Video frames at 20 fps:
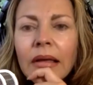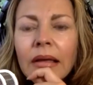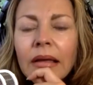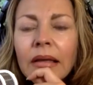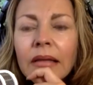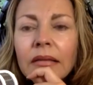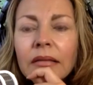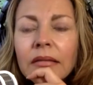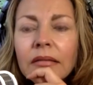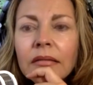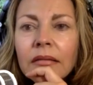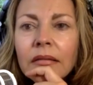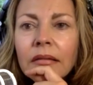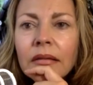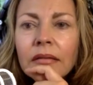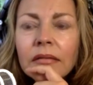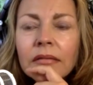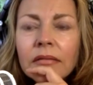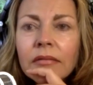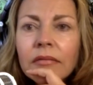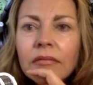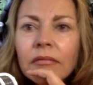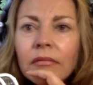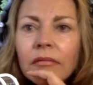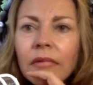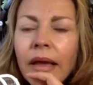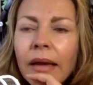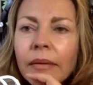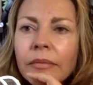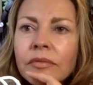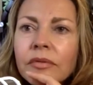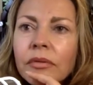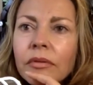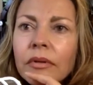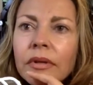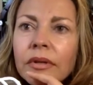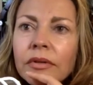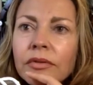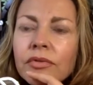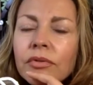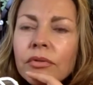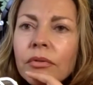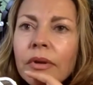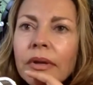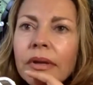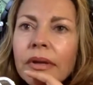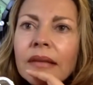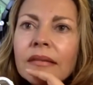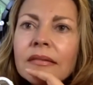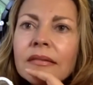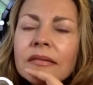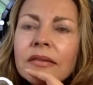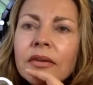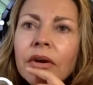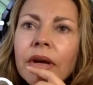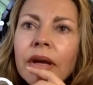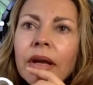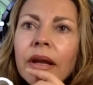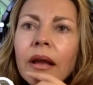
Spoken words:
It's absolutely true and necessary.